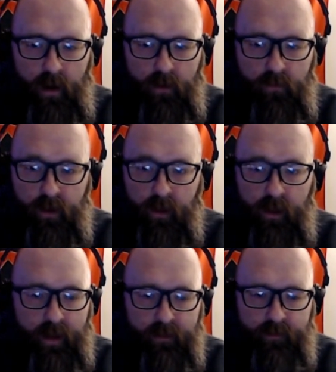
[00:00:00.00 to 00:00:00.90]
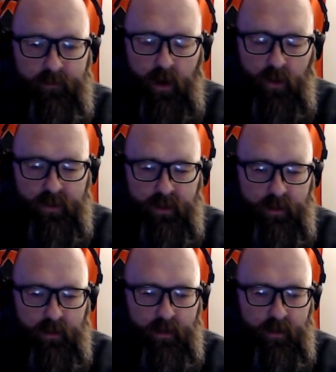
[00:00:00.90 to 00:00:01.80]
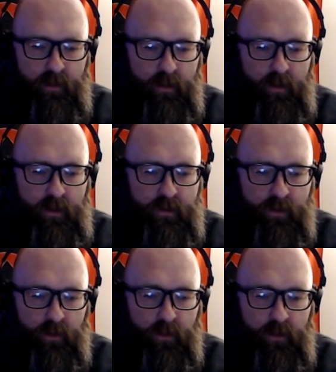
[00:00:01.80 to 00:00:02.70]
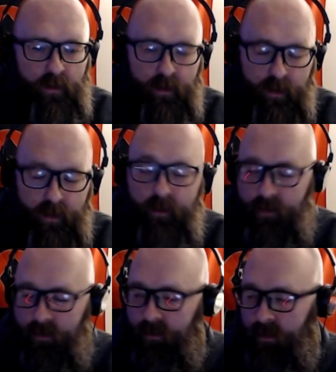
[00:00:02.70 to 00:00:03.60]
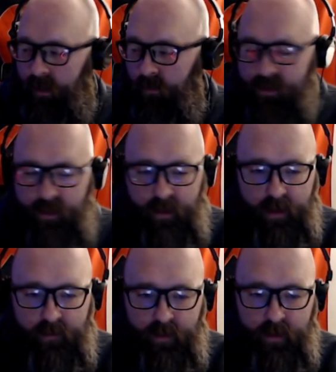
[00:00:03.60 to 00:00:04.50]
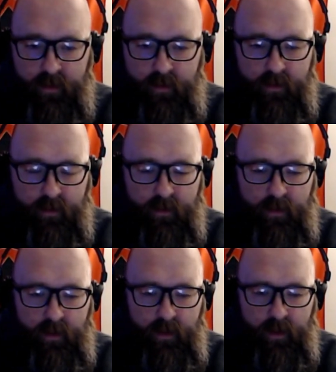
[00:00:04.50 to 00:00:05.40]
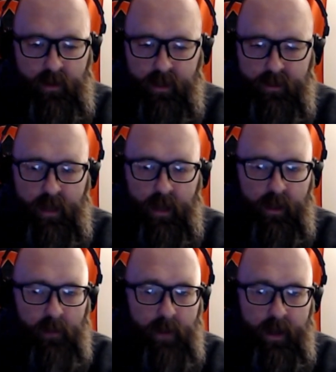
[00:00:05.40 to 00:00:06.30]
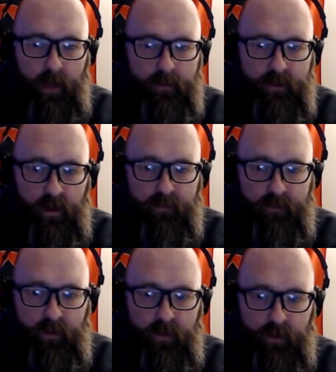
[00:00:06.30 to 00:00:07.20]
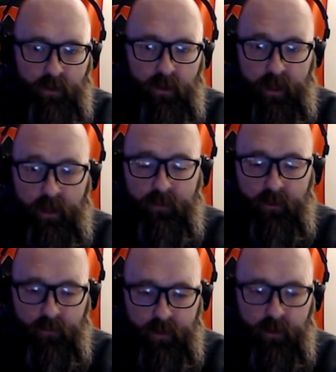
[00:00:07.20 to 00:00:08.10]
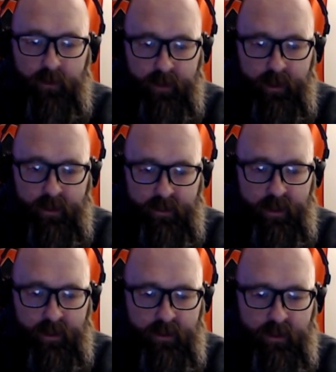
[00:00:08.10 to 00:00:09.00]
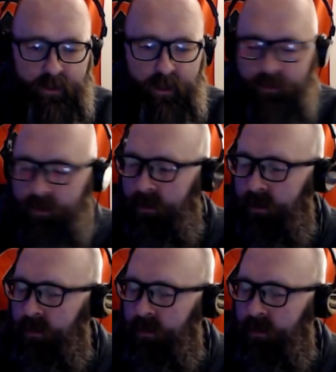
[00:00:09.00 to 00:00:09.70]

real life OSINT. So it was a lot of fun. It's not like made up stuff. You're looking for real things that exist out there.